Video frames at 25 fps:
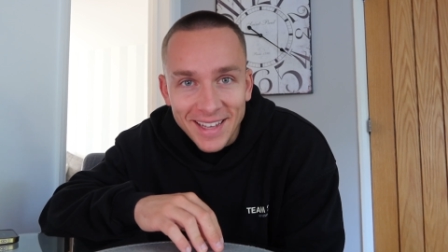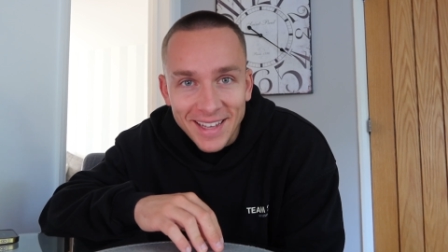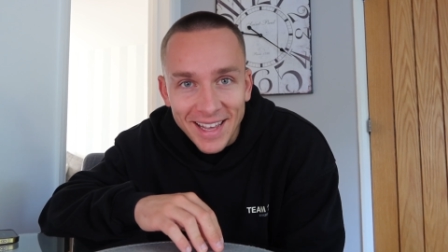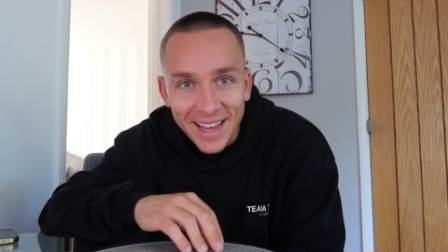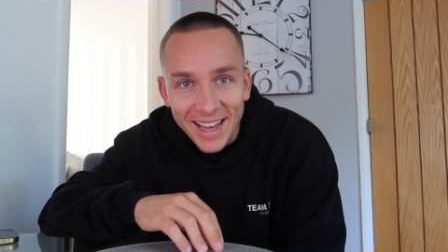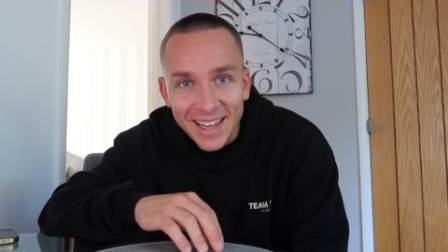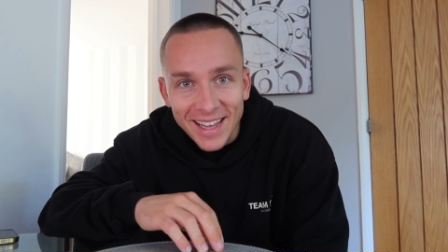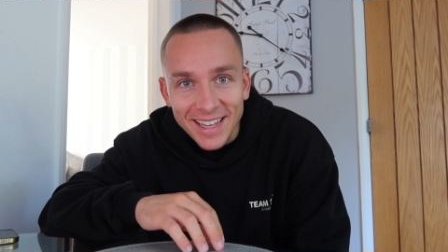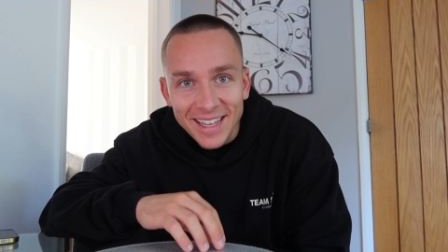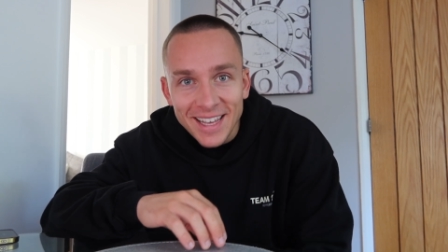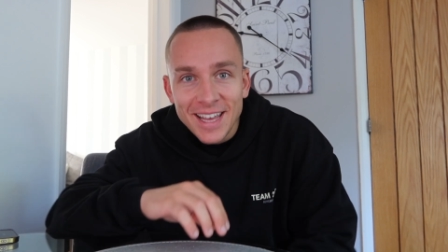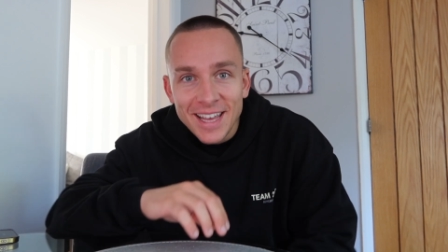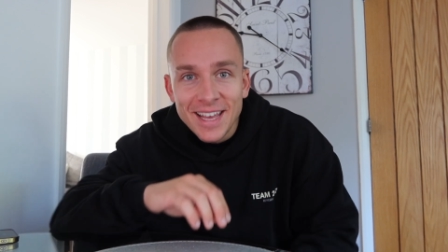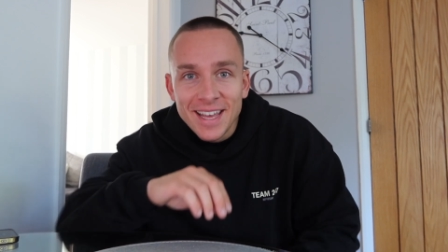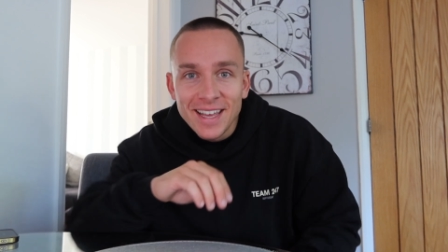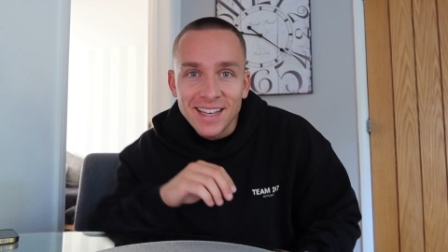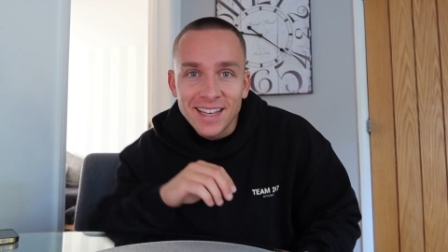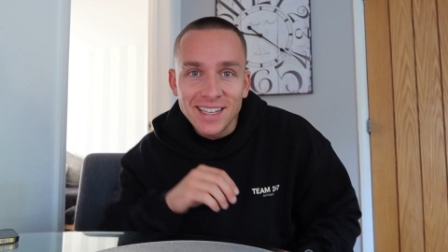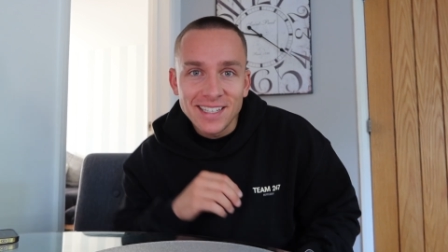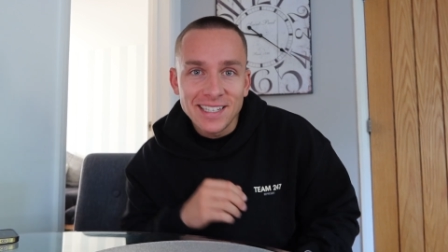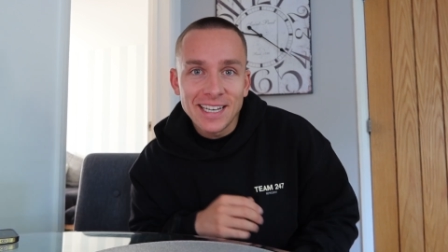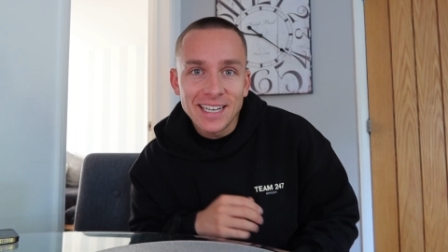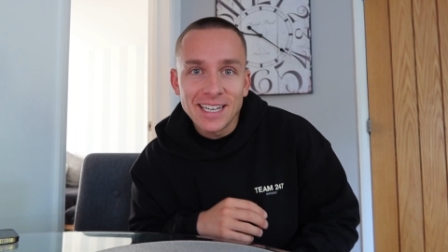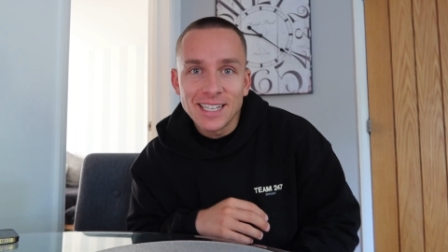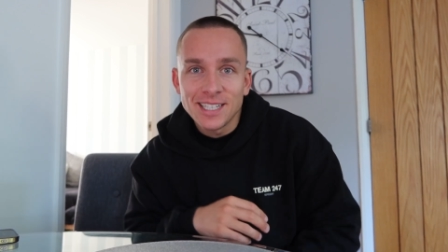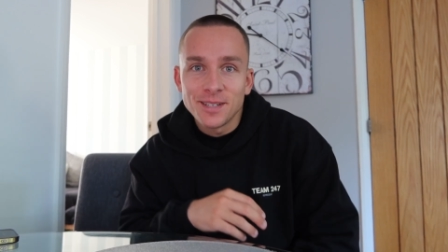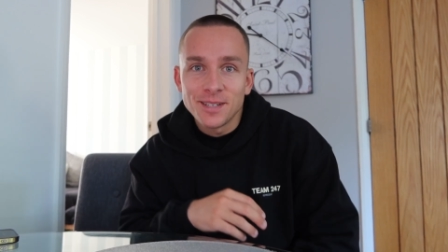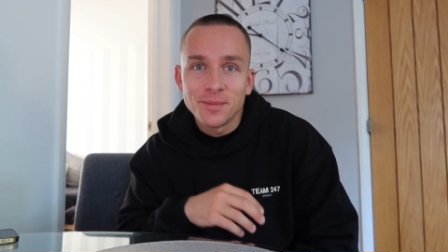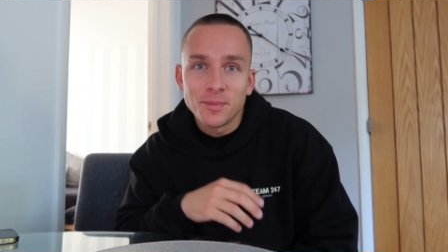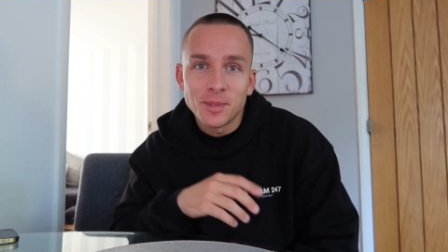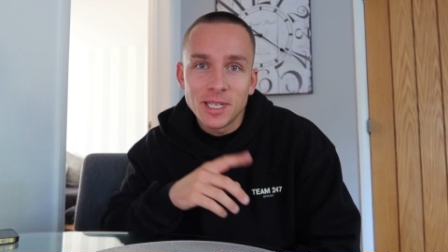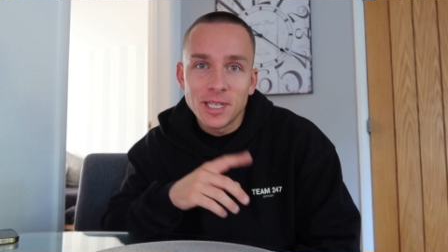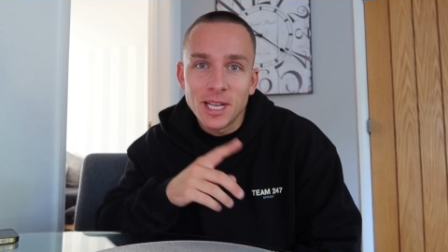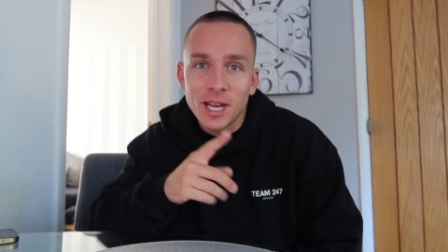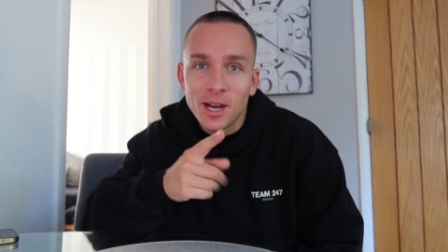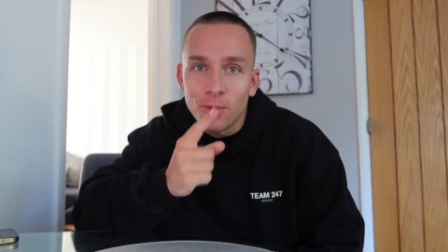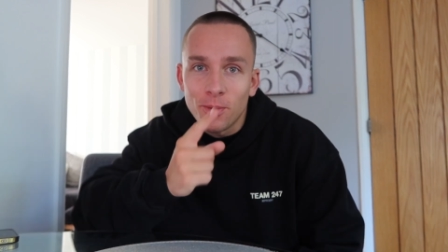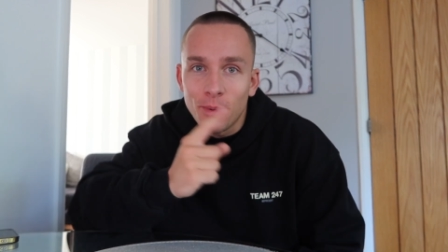okay, because he has them,
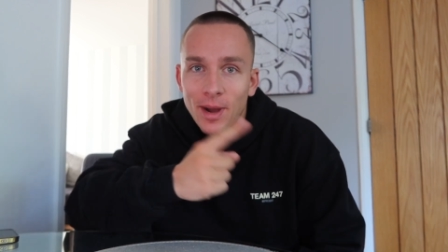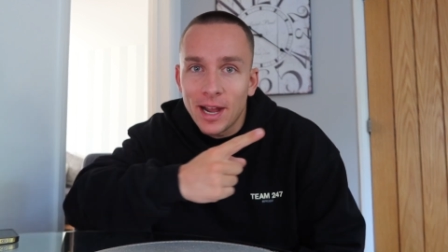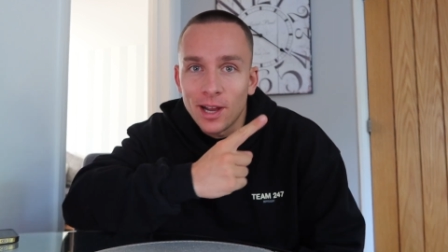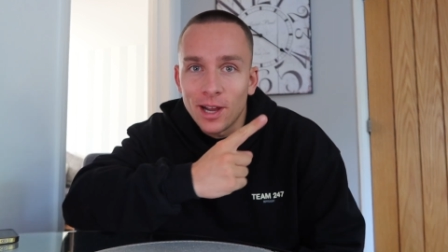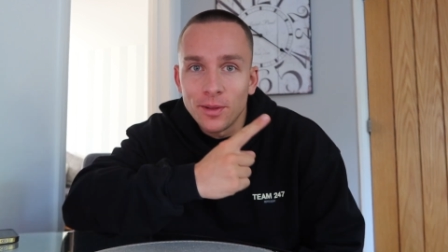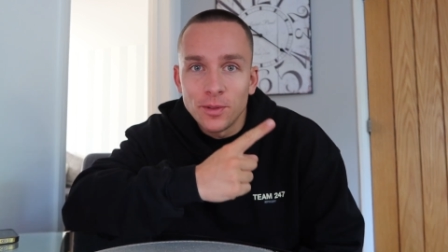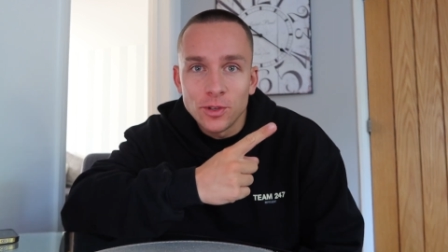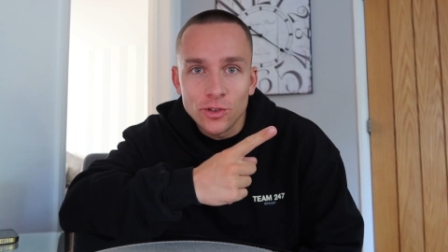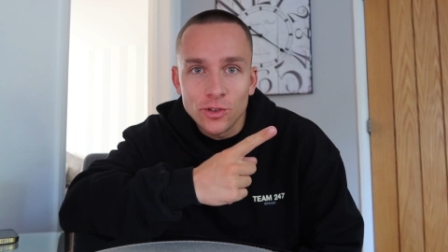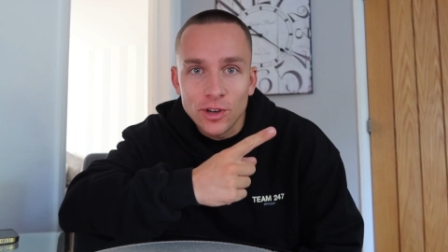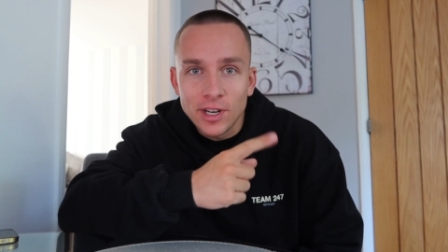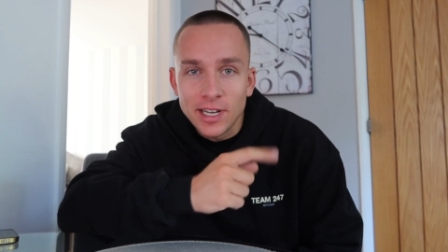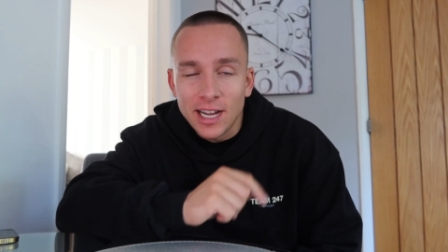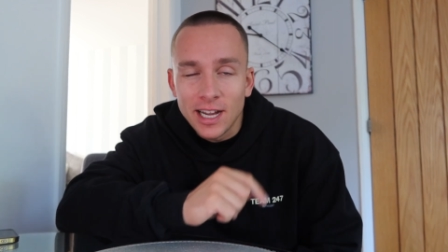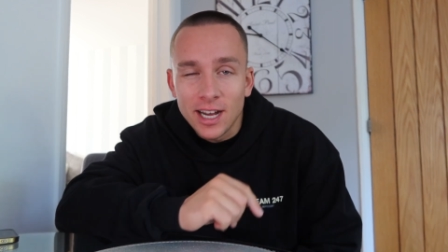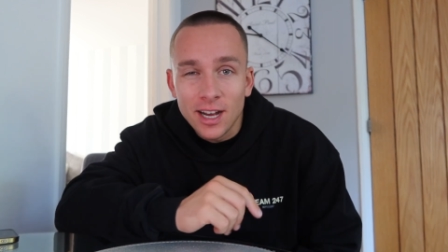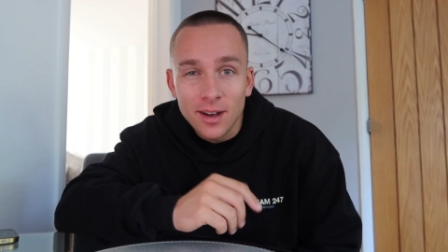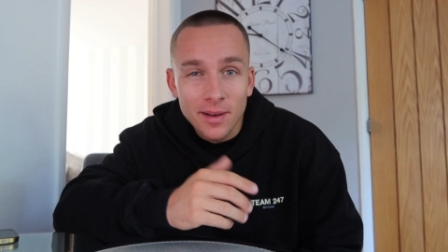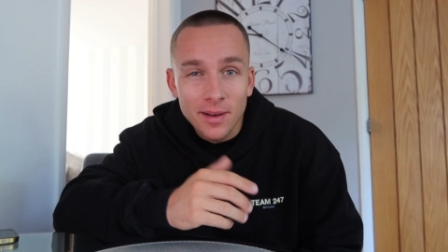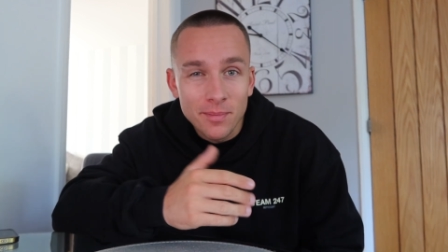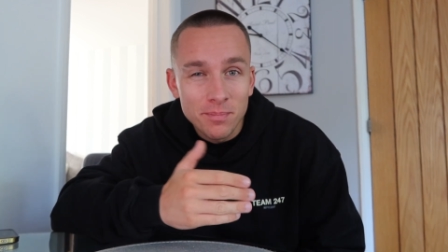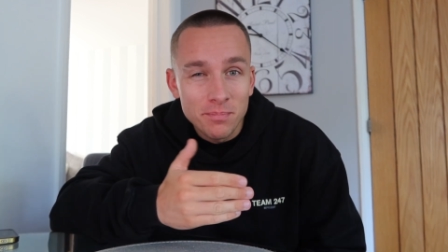so yeah, I'll whack it on the screen now.